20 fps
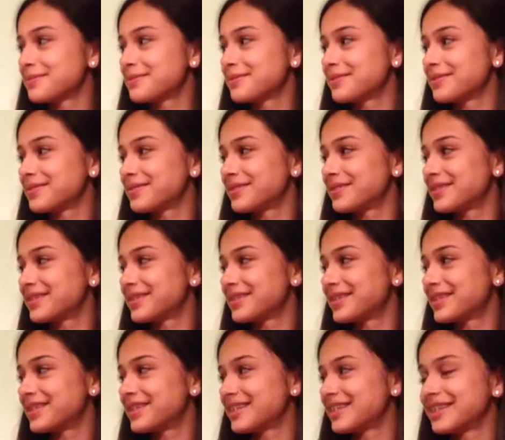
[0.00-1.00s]

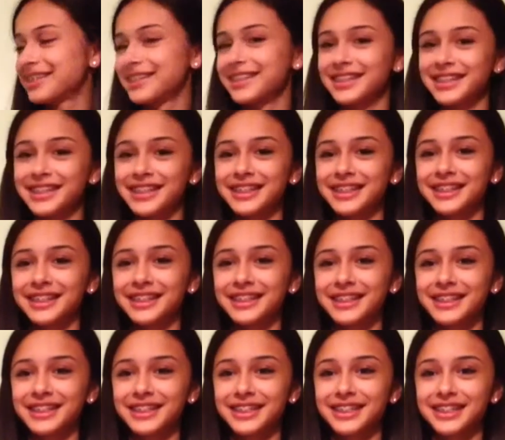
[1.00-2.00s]

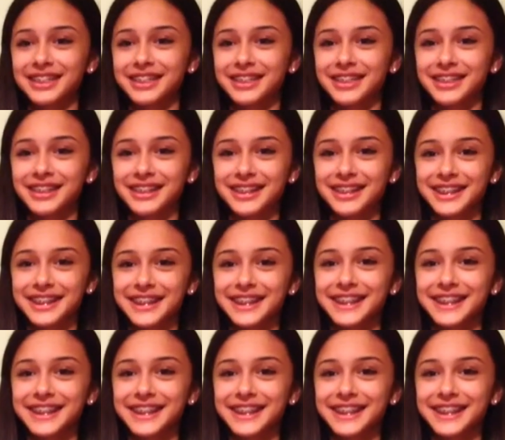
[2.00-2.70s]
No words are spoken by the person on screen.